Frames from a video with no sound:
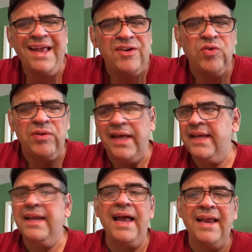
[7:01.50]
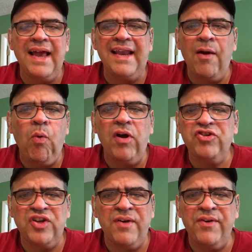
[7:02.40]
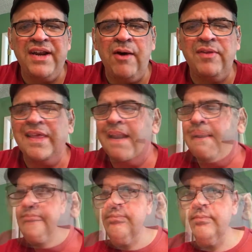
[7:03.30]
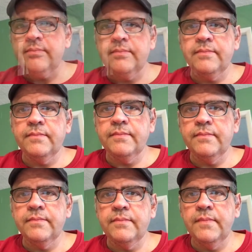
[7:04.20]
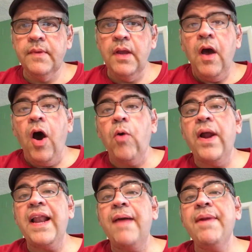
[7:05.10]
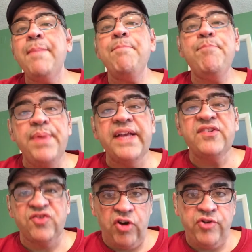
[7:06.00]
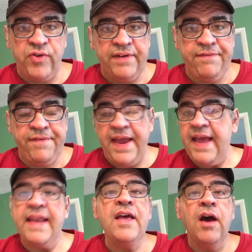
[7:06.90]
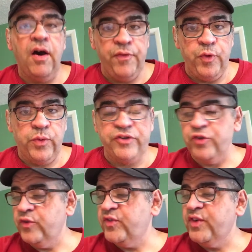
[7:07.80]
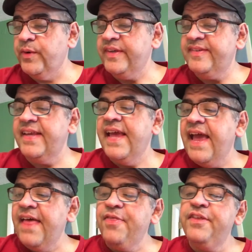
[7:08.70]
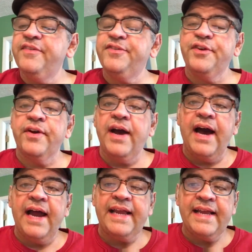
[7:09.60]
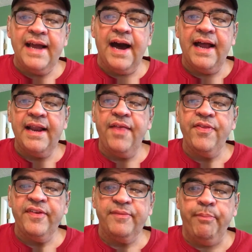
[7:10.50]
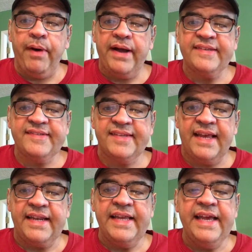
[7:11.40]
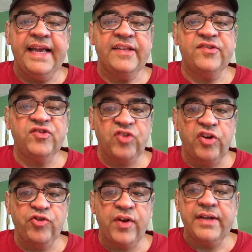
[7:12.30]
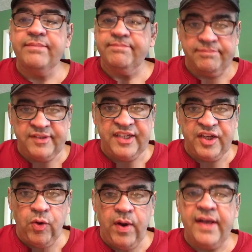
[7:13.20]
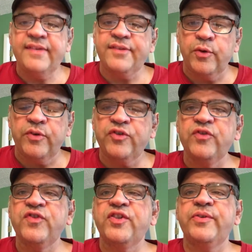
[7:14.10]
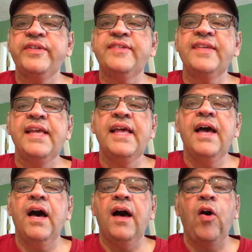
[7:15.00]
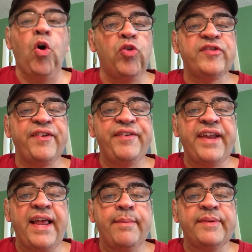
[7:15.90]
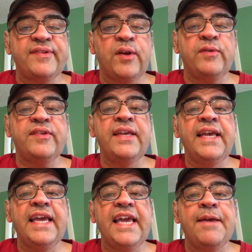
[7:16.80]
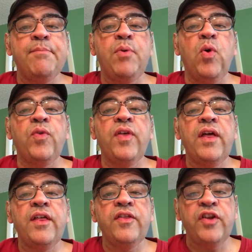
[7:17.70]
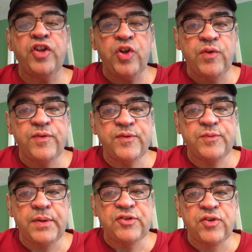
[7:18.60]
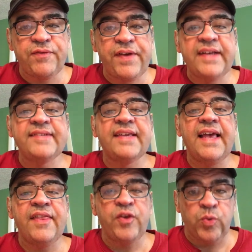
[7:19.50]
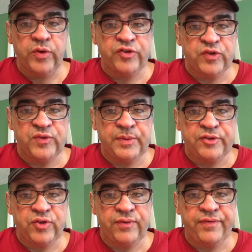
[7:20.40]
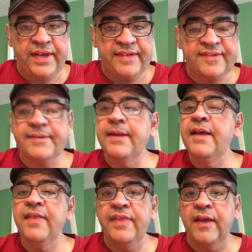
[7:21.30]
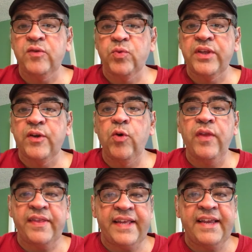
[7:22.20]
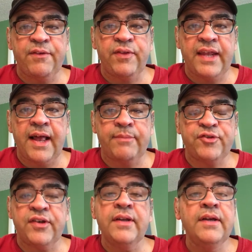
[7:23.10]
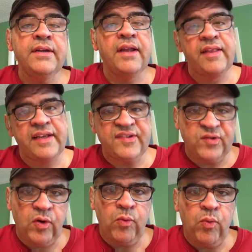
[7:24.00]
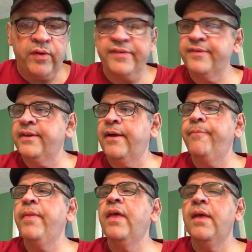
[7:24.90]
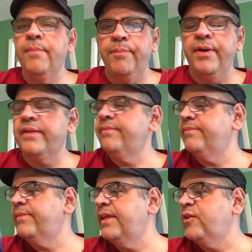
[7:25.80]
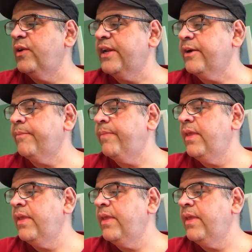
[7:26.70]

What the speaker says: I do like it. I watch it every now and then. All right, I'm a big Star Trek fan of the original series. And this year, I got this box set. It's Star Trek TOS, the original series, all 79 episodes in both the new special effects and the original special effects. That was really cool that they gave you that option. Not like Star Wars, but they do it here.